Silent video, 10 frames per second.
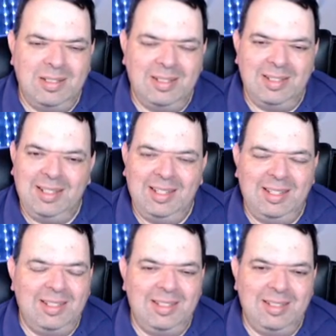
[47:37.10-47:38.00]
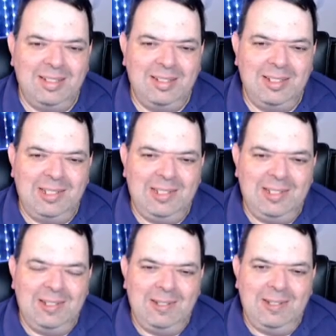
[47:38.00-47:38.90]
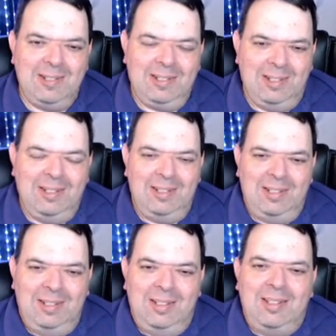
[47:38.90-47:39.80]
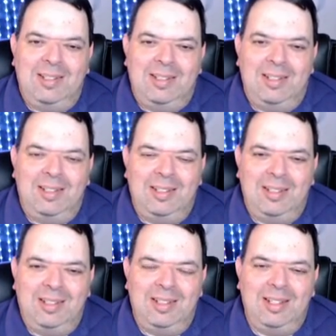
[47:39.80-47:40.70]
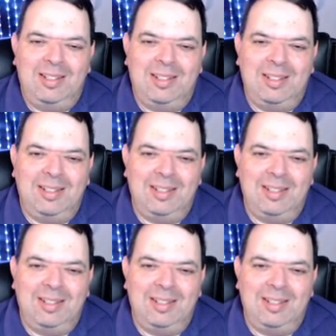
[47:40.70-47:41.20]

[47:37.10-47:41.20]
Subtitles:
This person isn't speaking.